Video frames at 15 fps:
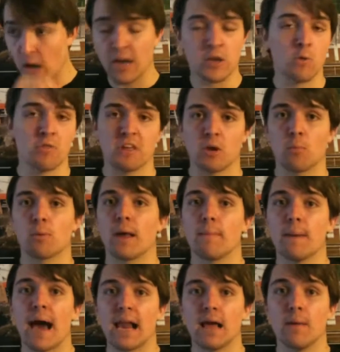I don't think he'll play
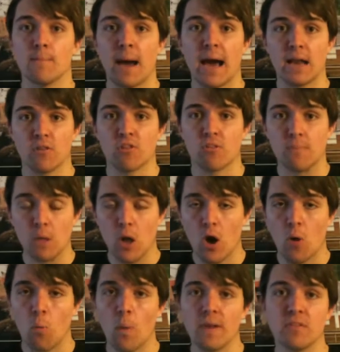at Palace
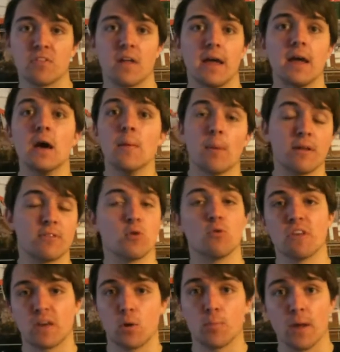on Wednesday, but I do
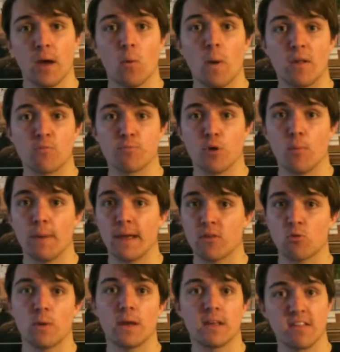think he'll play at West Brom
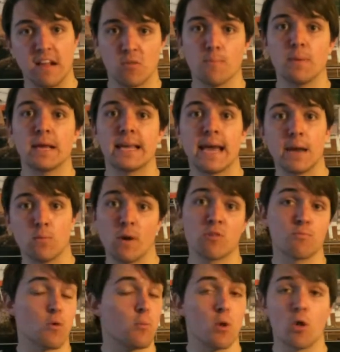next week, because that's a big game.
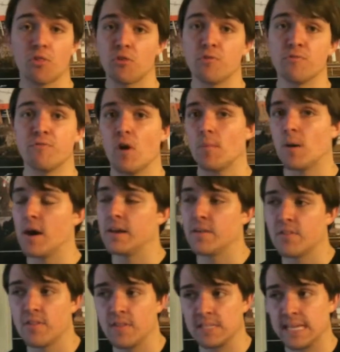West Brom not too far behind
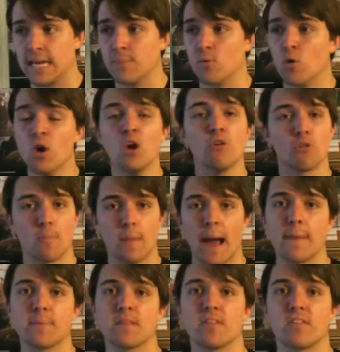us in the table, so I'm
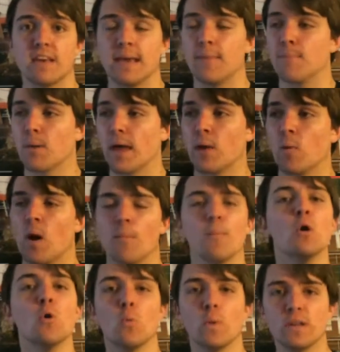happy to see him playing
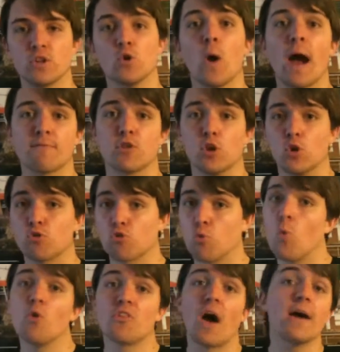well. We do have to look
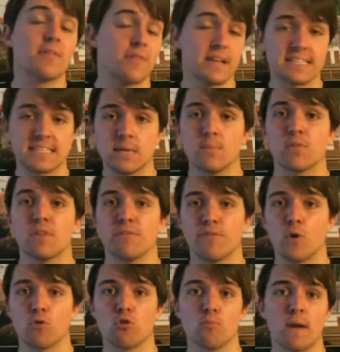towards, I think, Timothy
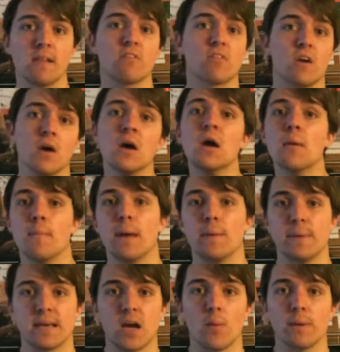Fosu-Mensah
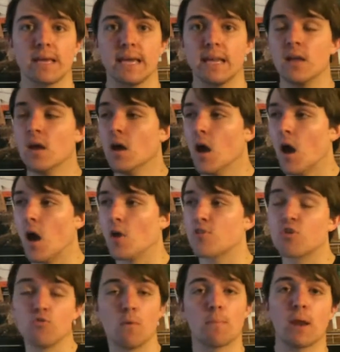maybe coming in
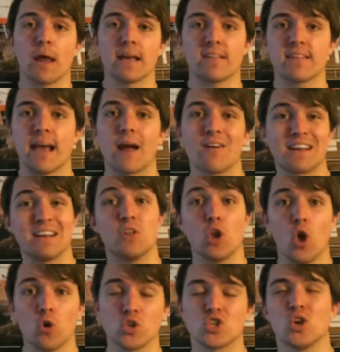to replace Carrick in the
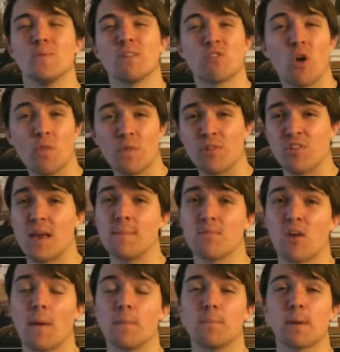long term. He's not the same
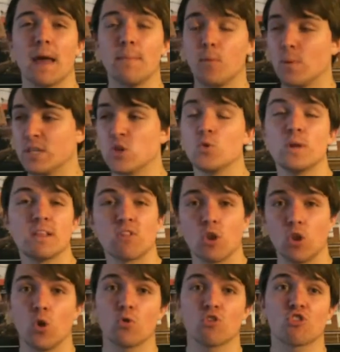type of player, but we do need to
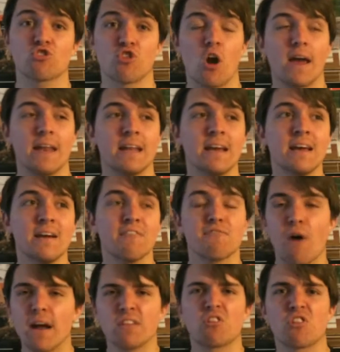look to try and
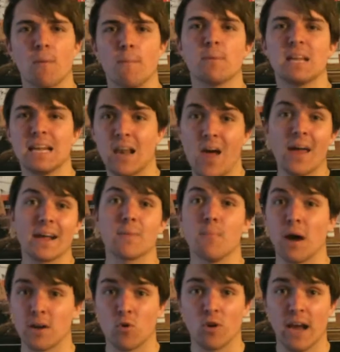find somebody like
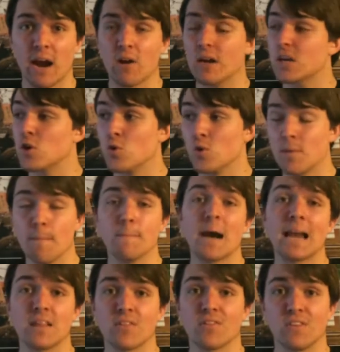Michael Carrick who can
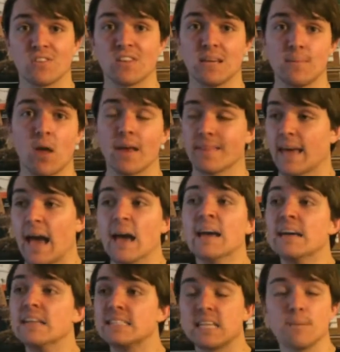balance the team like that.
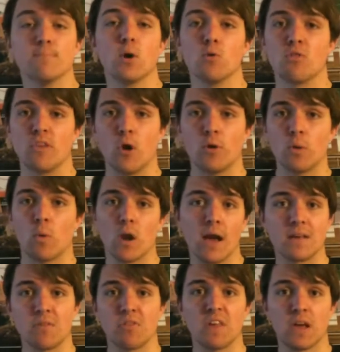Timbo's the only one I
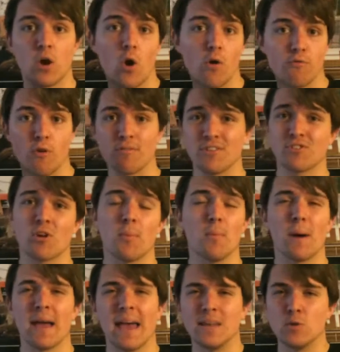can think of off the top of
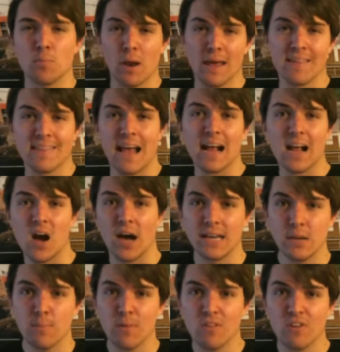my head who plays that
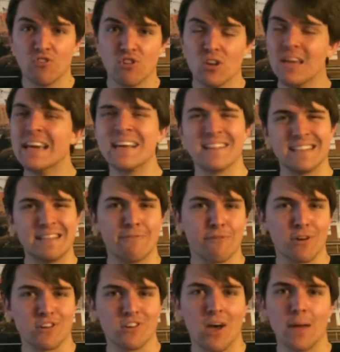kind of position. He's a
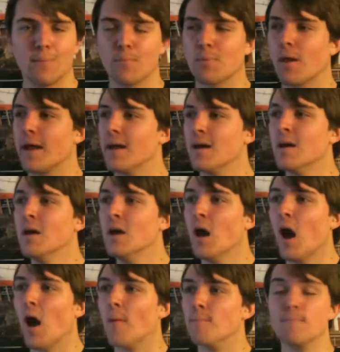different type of player.
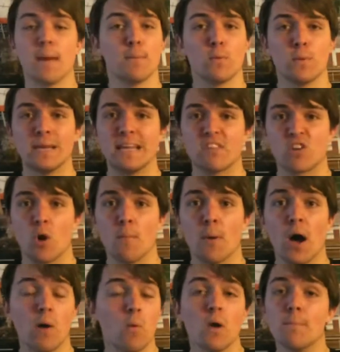Maybe we need to go
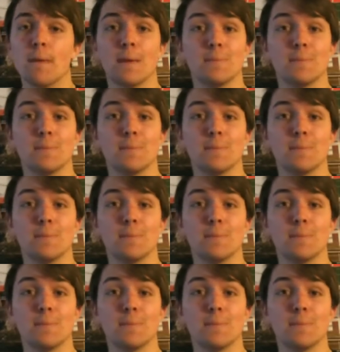buy one.